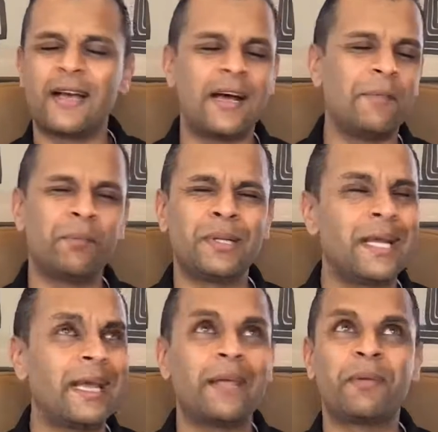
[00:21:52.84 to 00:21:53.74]
I'm
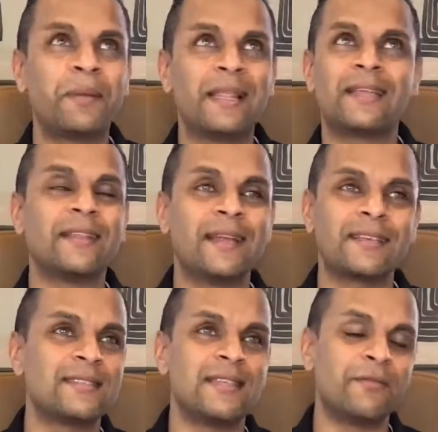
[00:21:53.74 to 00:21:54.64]
planning probably in the
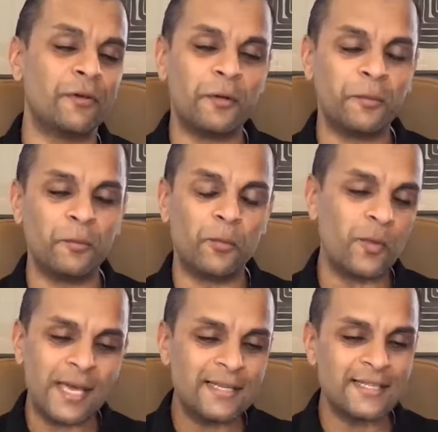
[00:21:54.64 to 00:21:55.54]
next several
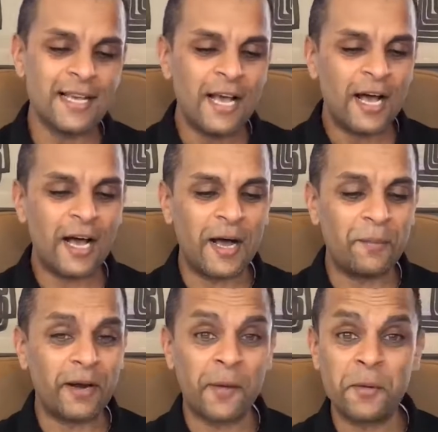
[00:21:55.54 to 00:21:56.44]
weeks.
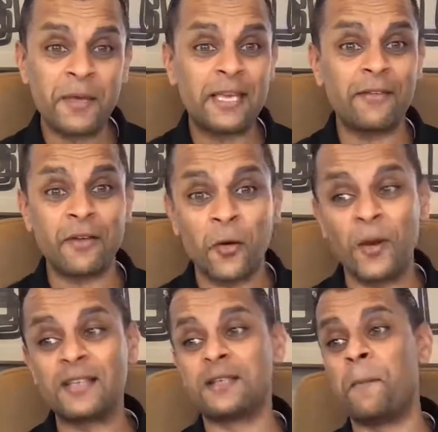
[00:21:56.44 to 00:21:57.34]
But I'm going to be giving
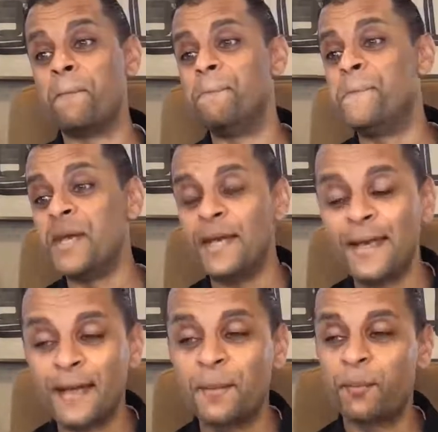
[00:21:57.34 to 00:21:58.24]
away some
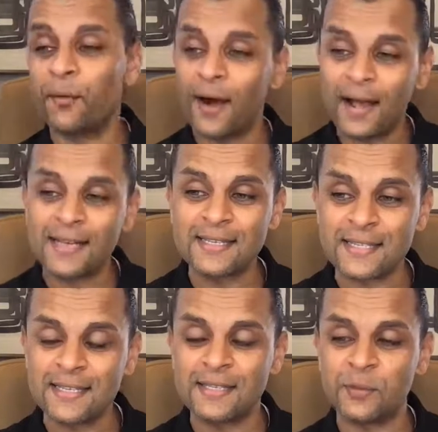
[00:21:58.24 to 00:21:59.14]
big
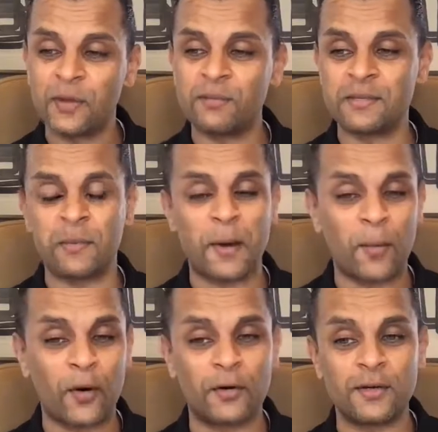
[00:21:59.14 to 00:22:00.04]
prizes with some of my
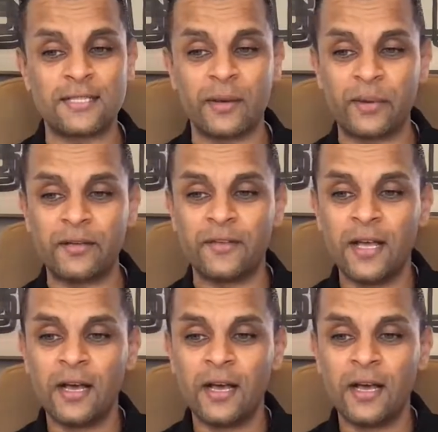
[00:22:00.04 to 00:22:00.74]
partners that we're